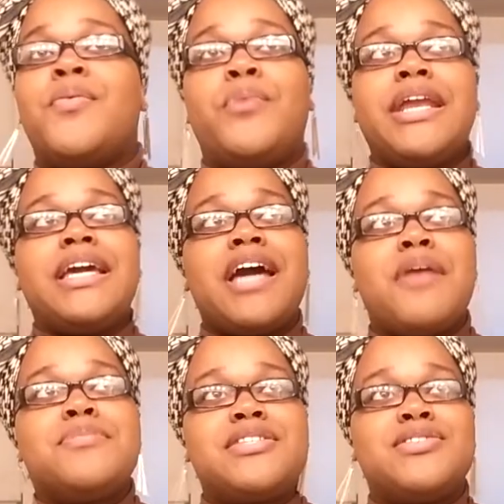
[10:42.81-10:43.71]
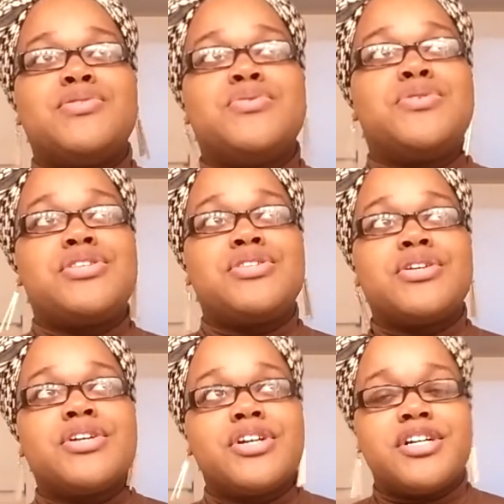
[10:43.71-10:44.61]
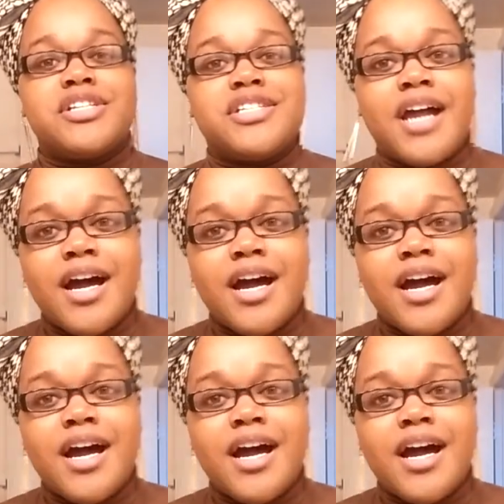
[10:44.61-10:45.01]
when it comes to surge,